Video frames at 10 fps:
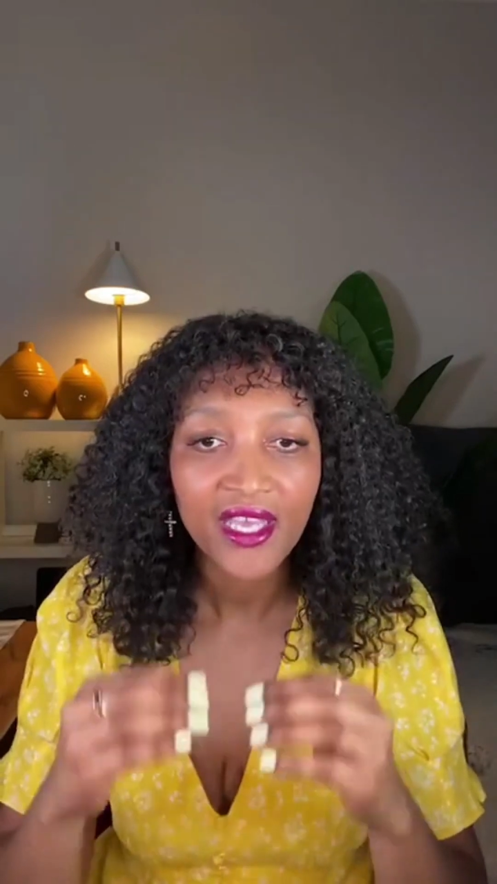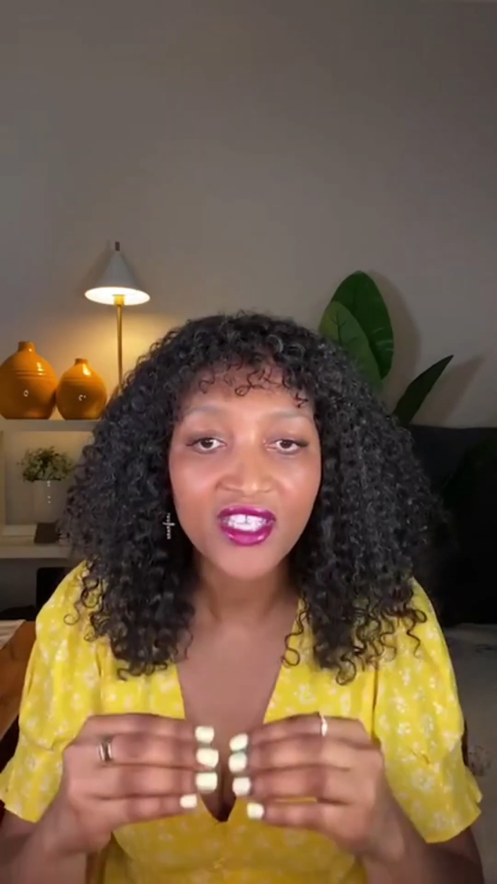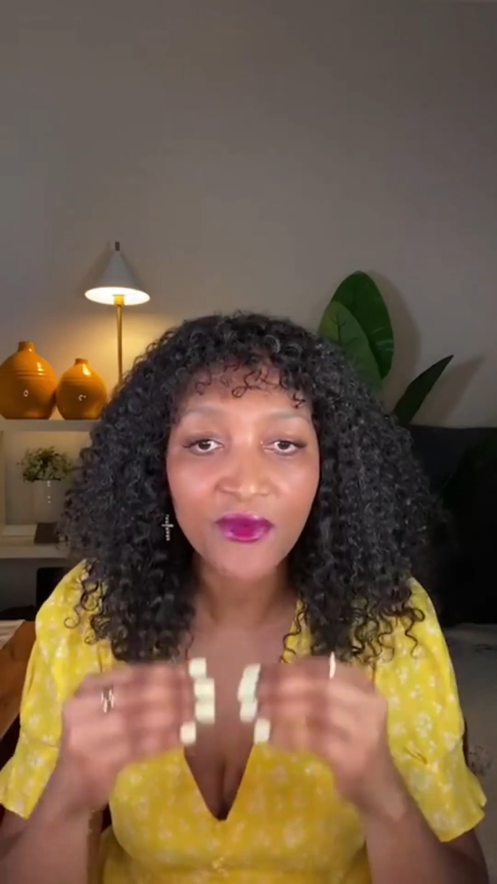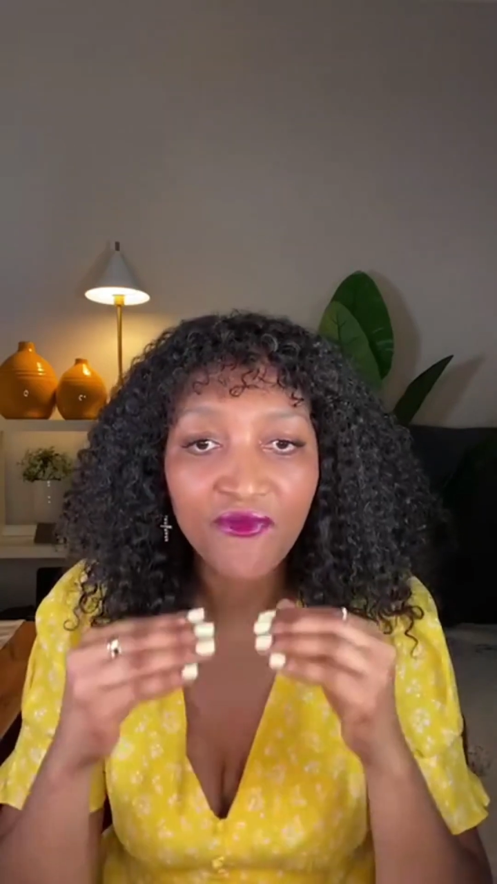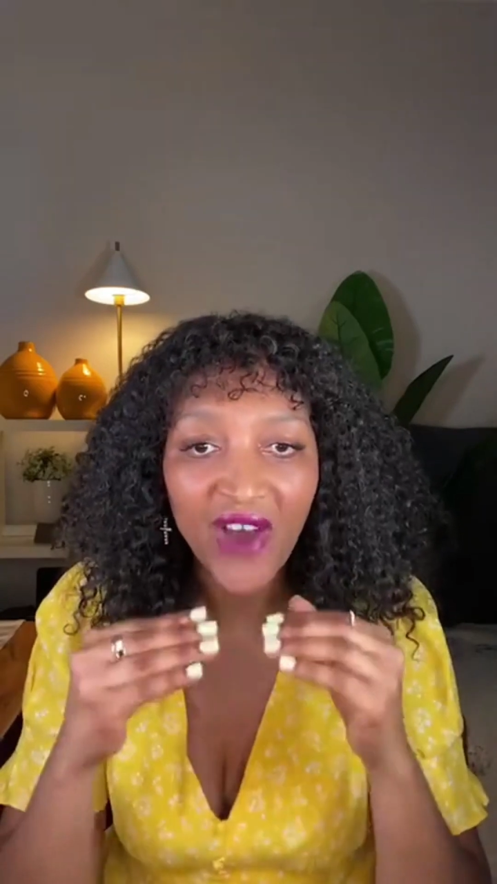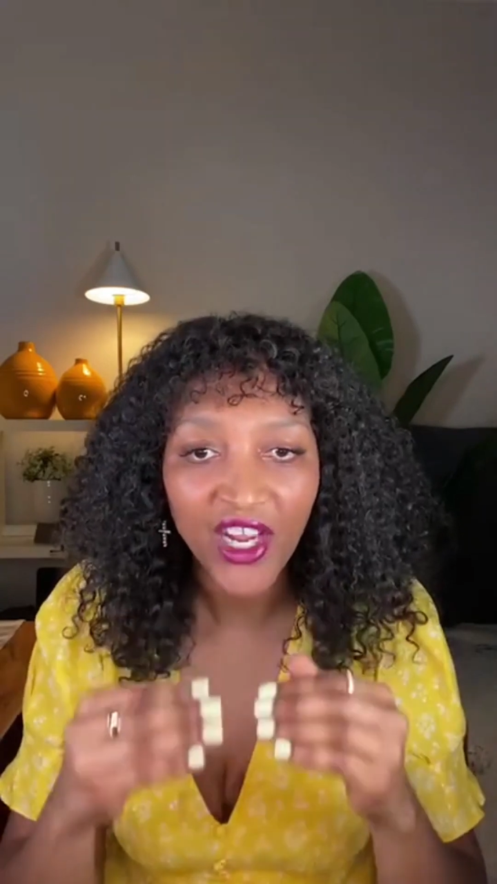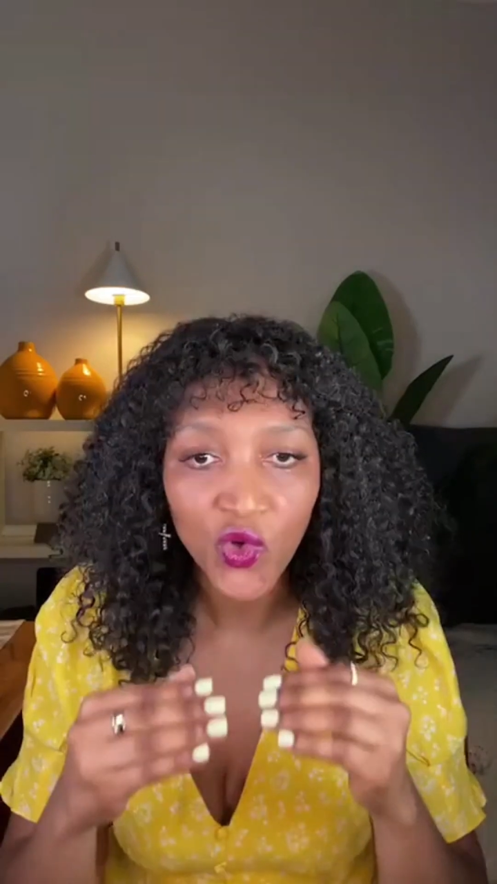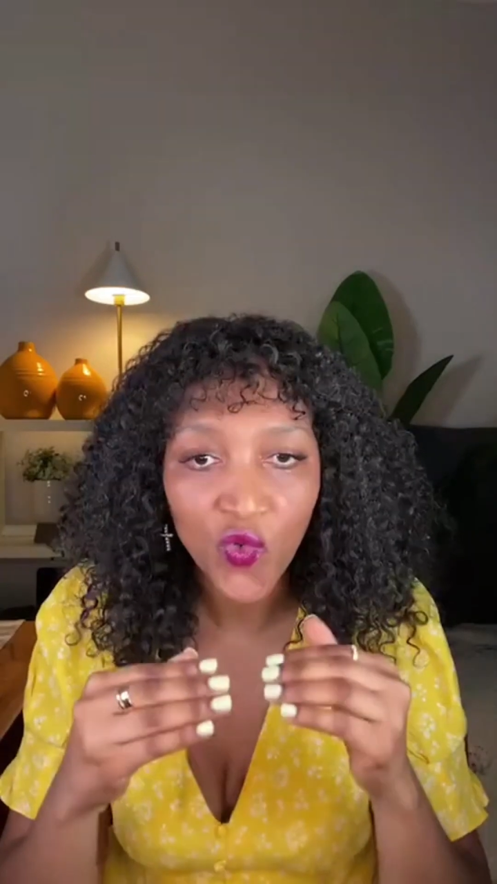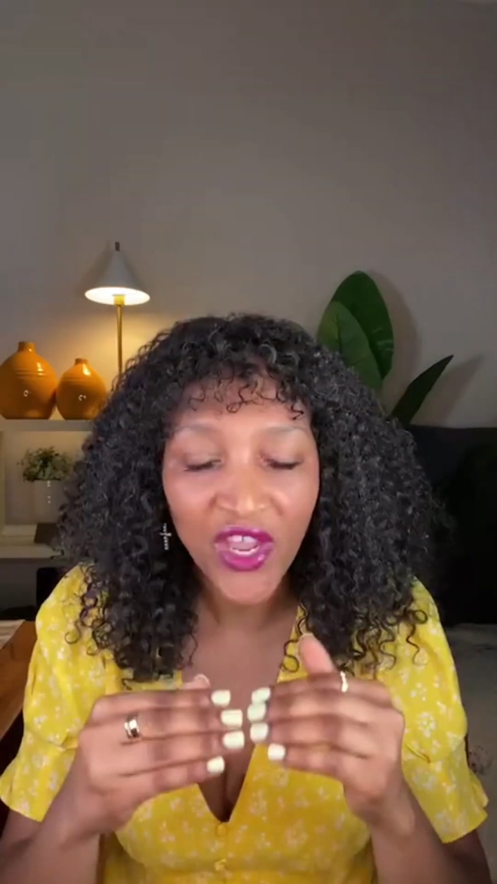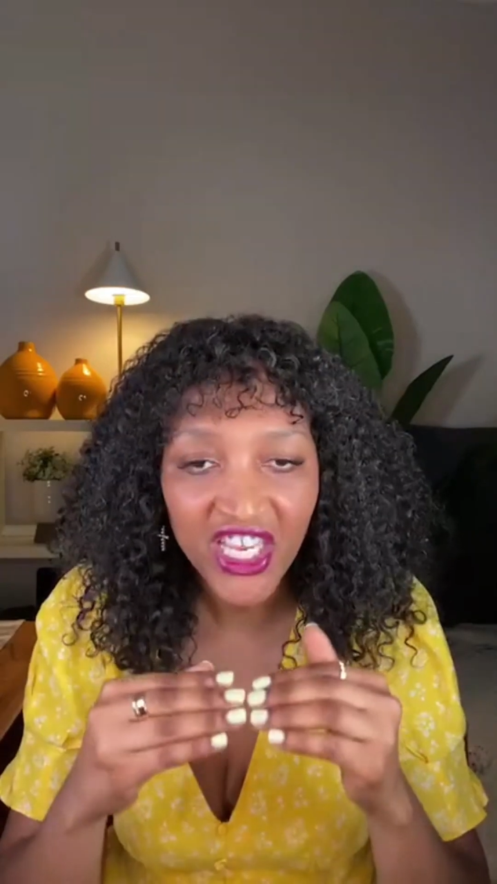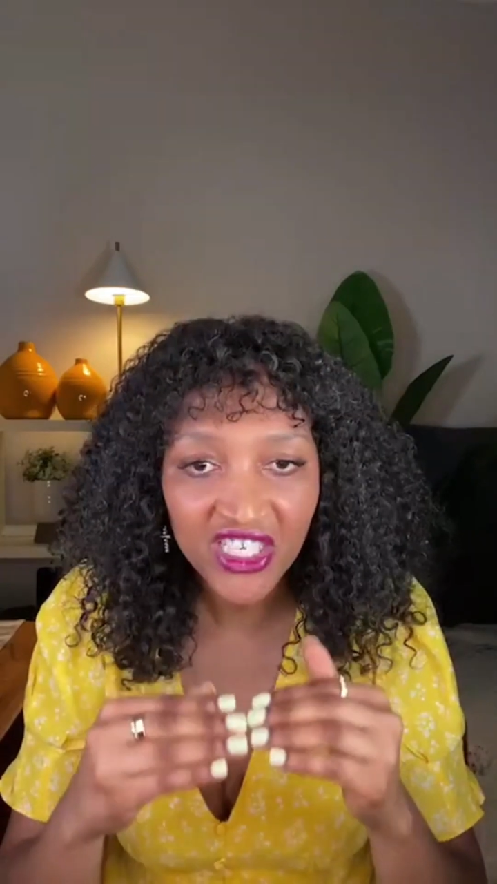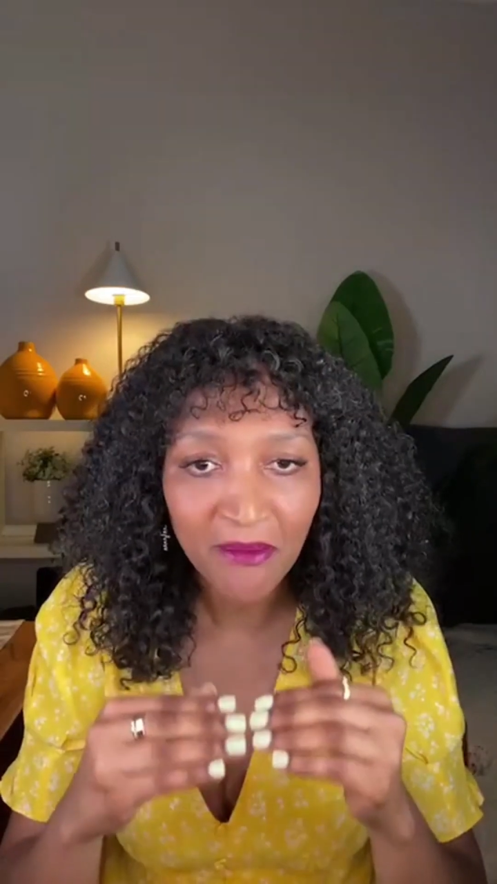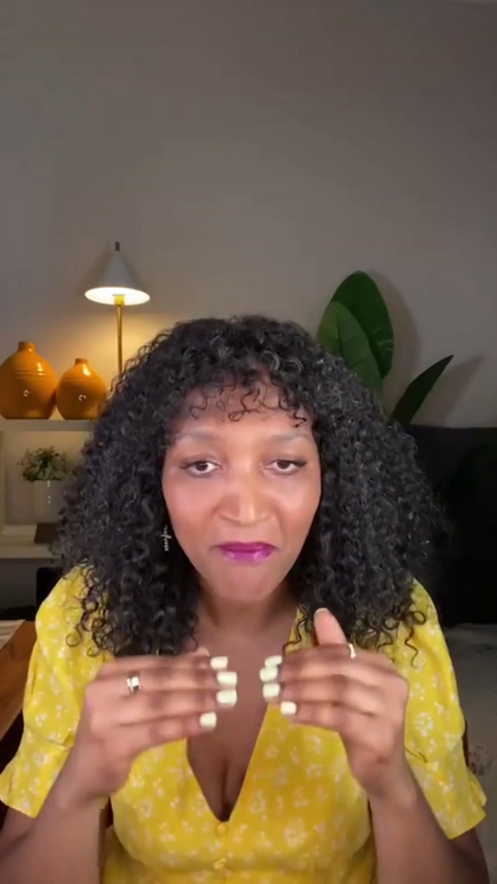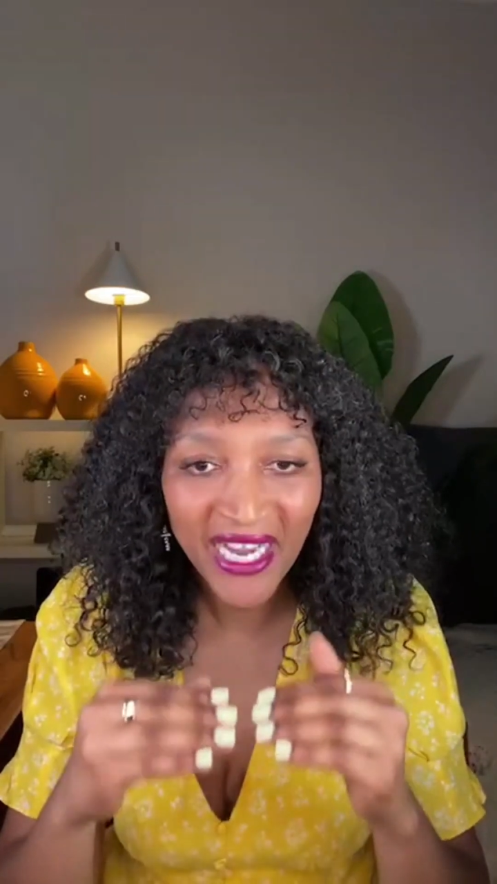It's a valuation,